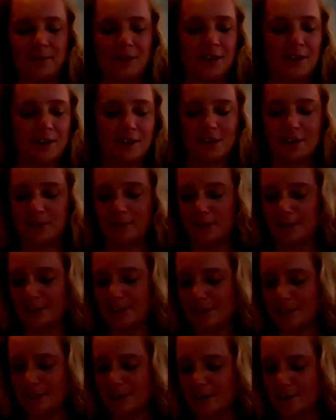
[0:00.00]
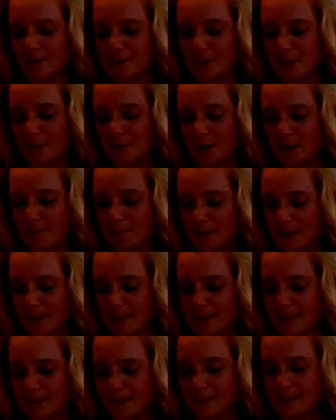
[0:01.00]
we are going to go to our
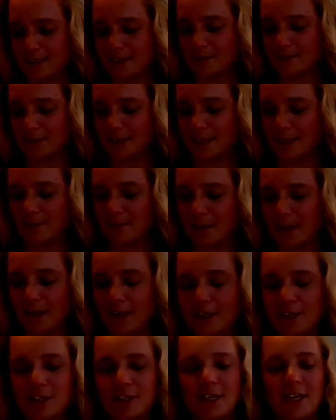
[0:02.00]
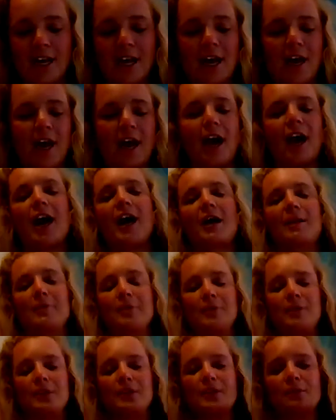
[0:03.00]
mixed list reading page. I'm
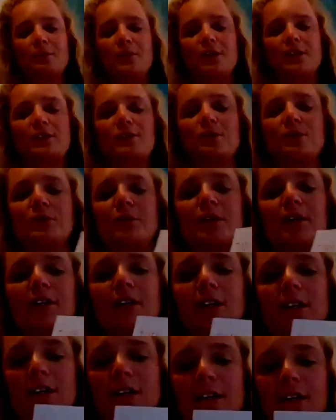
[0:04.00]
going to point to a word,